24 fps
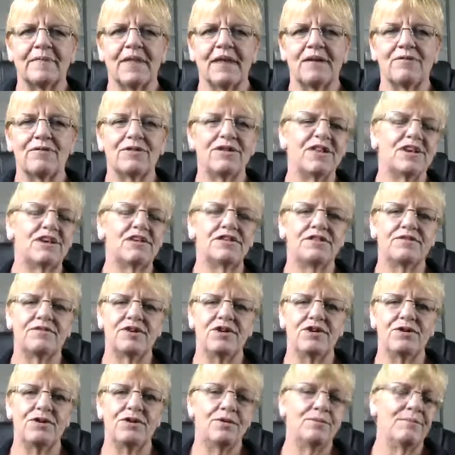For those of
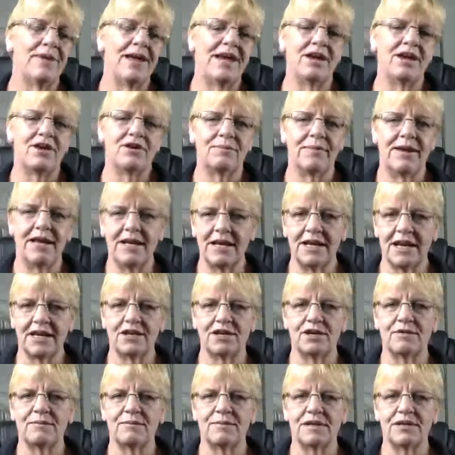you who may or may not
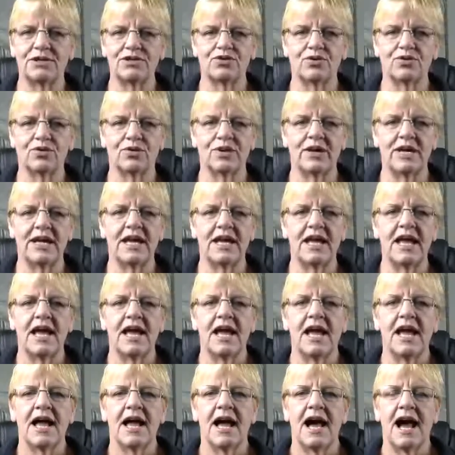know my story,
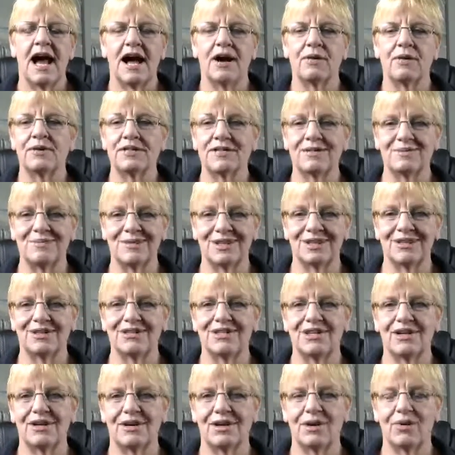I was a
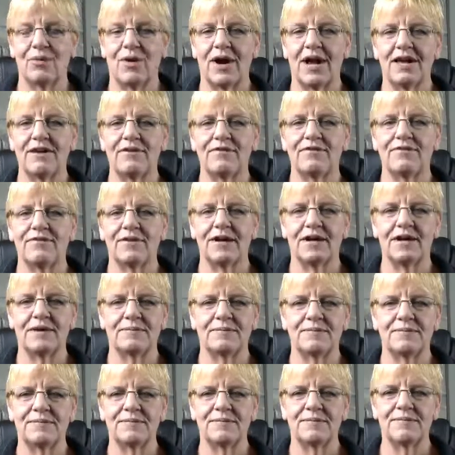military wife
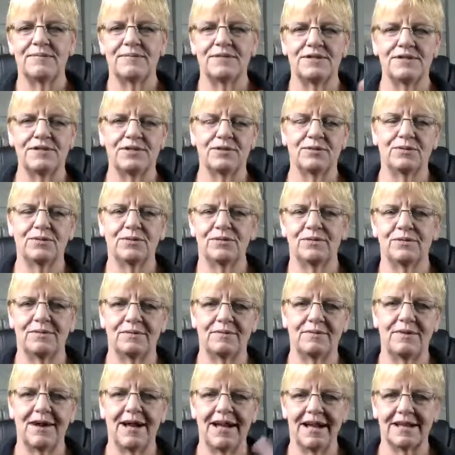to
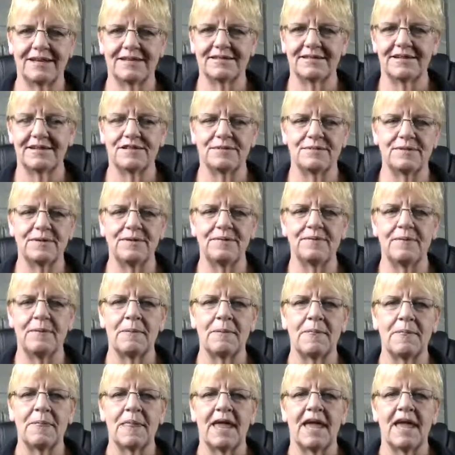my ex-husband,
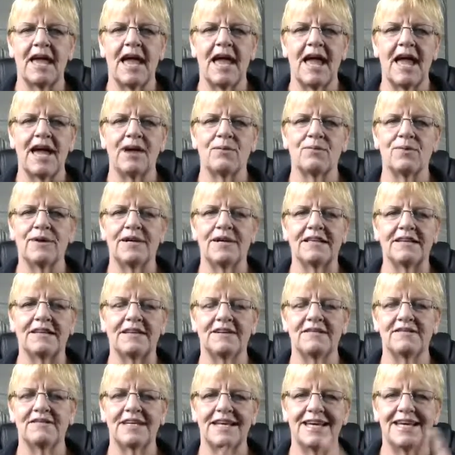and we
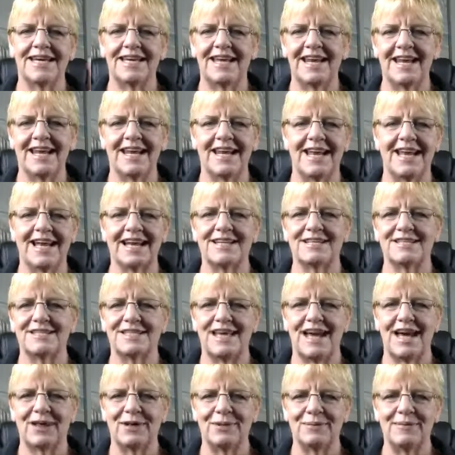lived at NAS
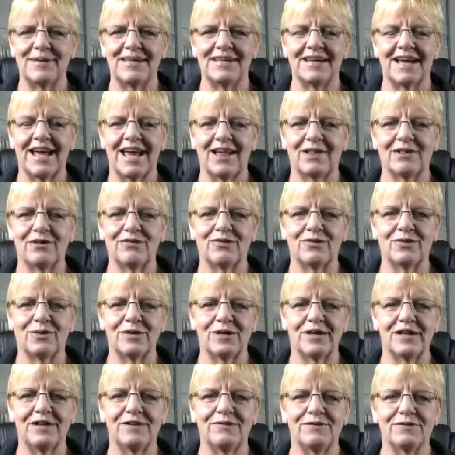Alameda,
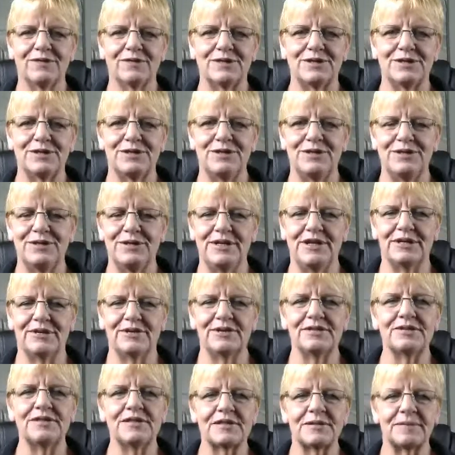California for 2
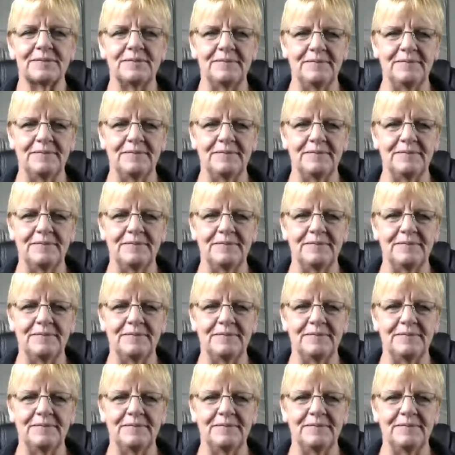years